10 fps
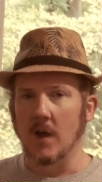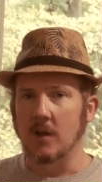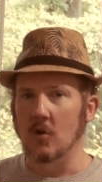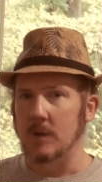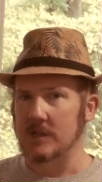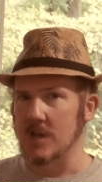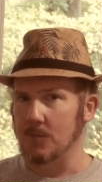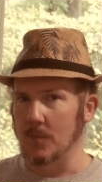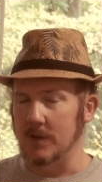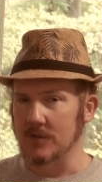a little bit
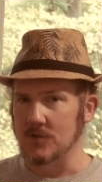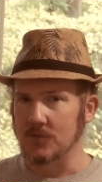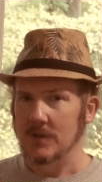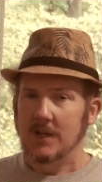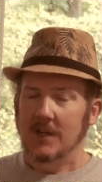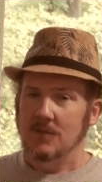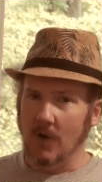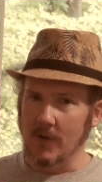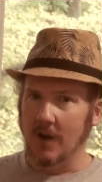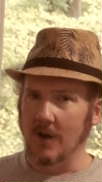temperamental,
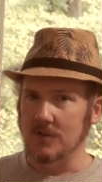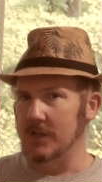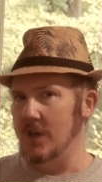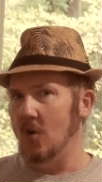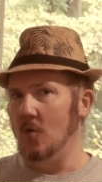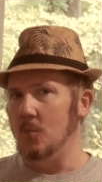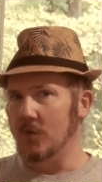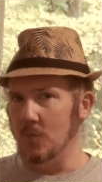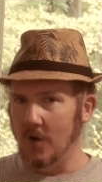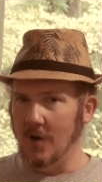very hard to get on
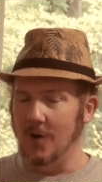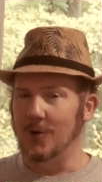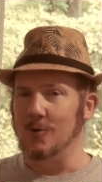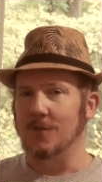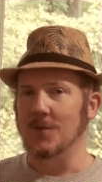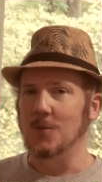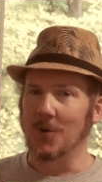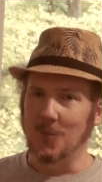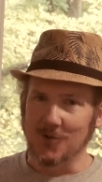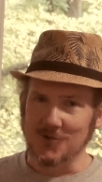with work, or if you want
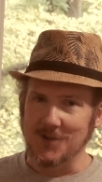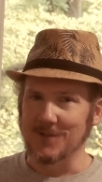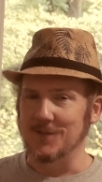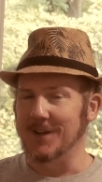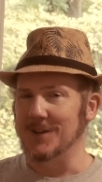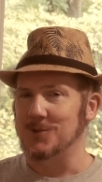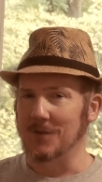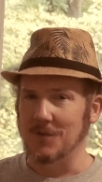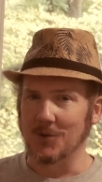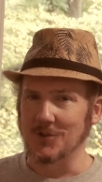to watch Netflix, or
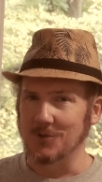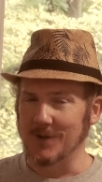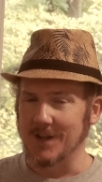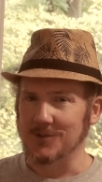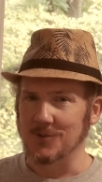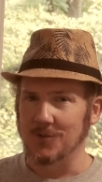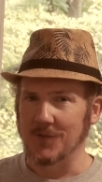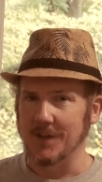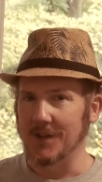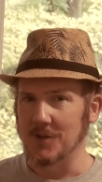if you want to do all that sort of
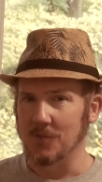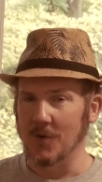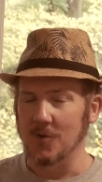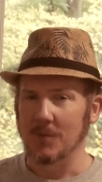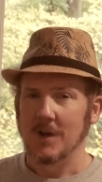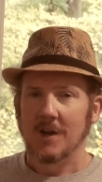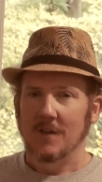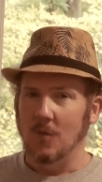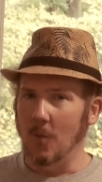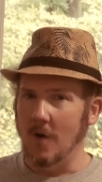thing in your room.
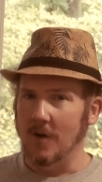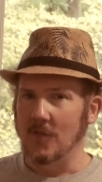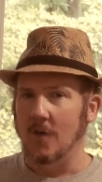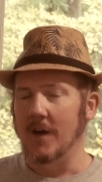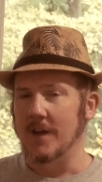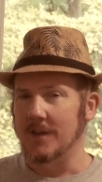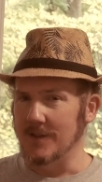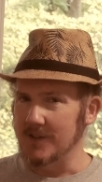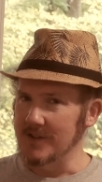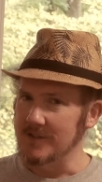The Wi-Fi
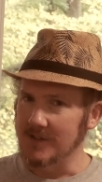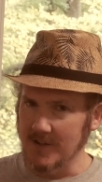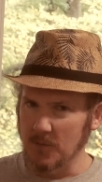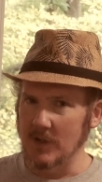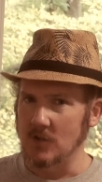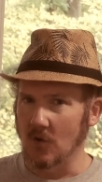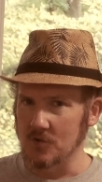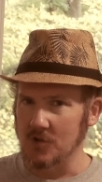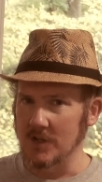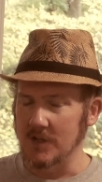is a little bit
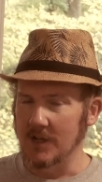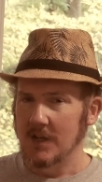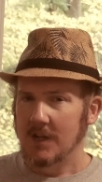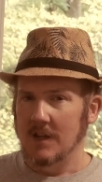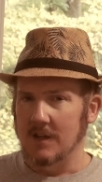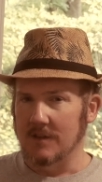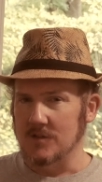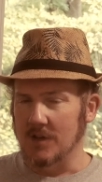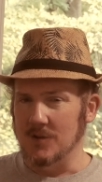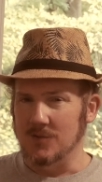dodgy,
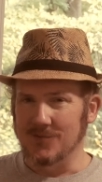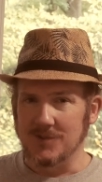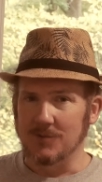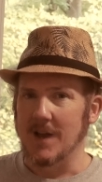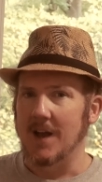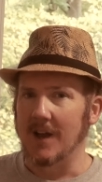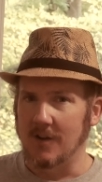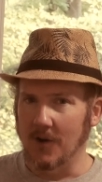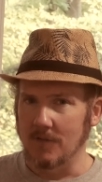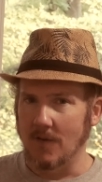so you can
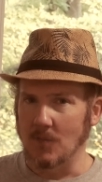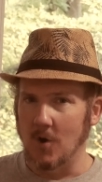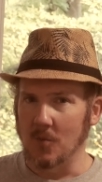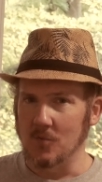kind of have a word of